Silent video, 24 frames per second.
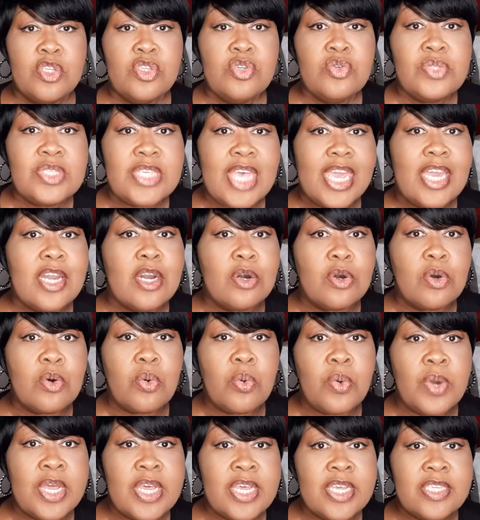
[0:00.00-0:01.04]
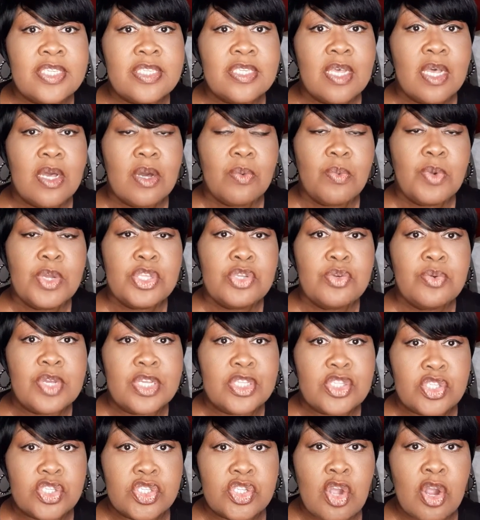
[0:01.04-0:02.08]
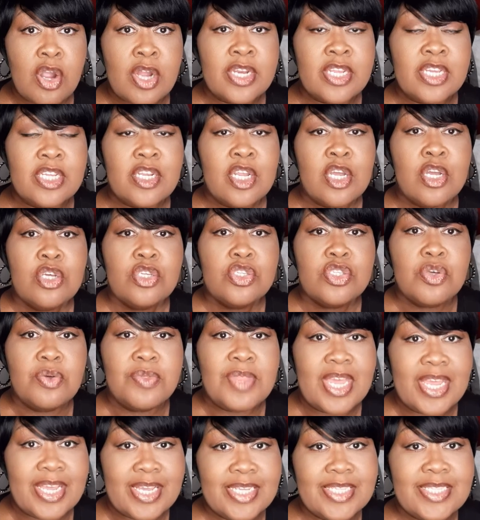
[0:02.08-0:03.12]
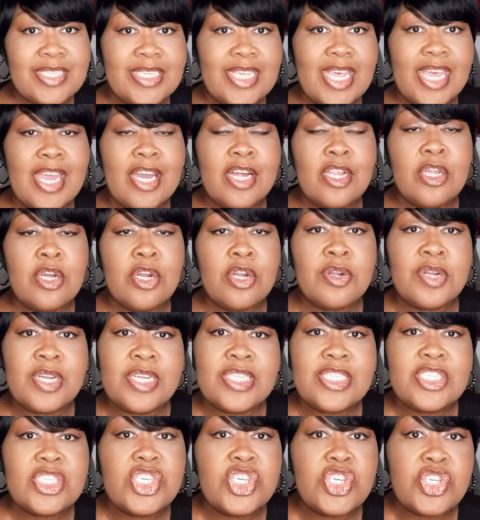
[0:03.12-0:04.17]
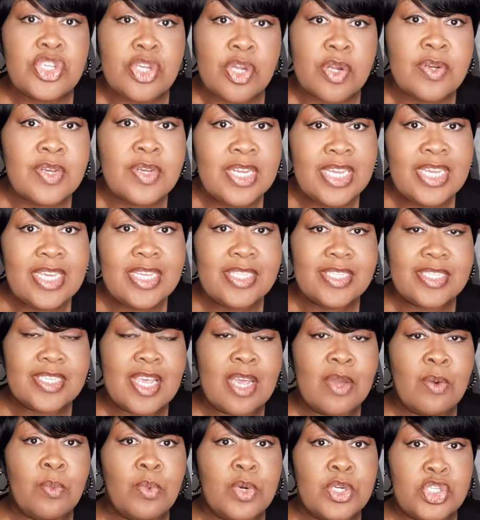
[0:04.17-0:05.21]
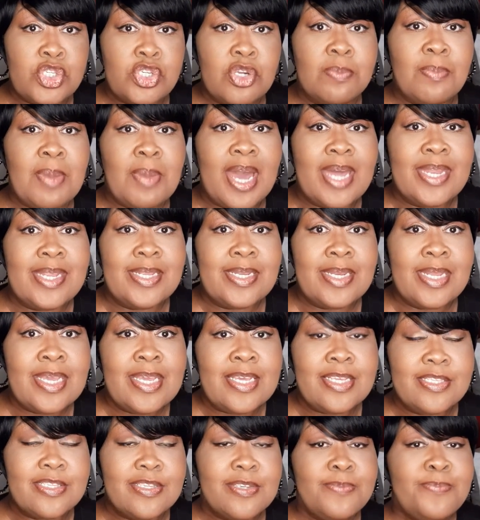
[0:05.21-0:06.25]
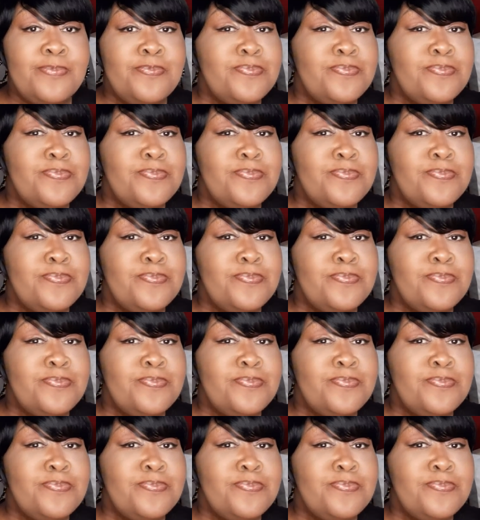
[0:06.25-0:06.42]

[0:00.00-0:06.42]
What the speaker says: You take a quiz when you get started so they can tailor it to your needs and what your body needs.